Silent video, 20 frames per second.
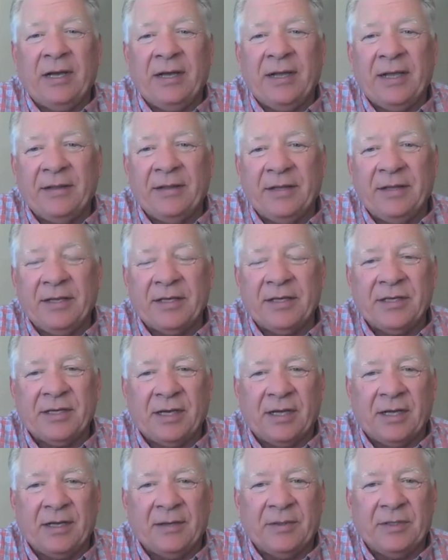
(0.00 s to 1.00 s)
in this
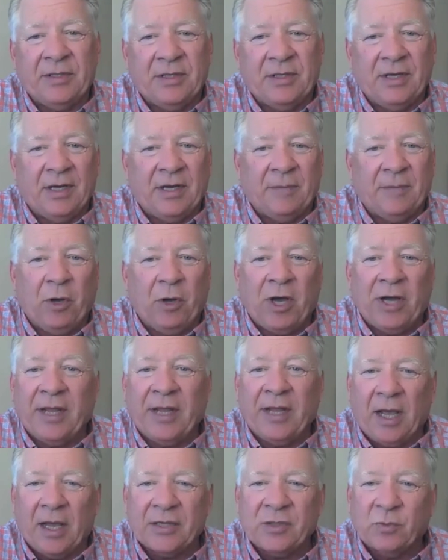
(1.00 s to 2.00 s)

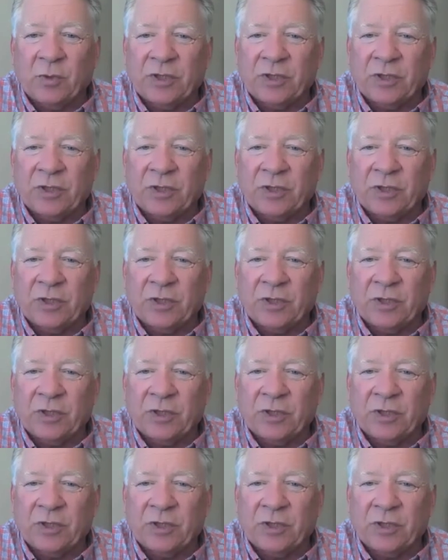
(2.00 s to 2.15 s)
podcast,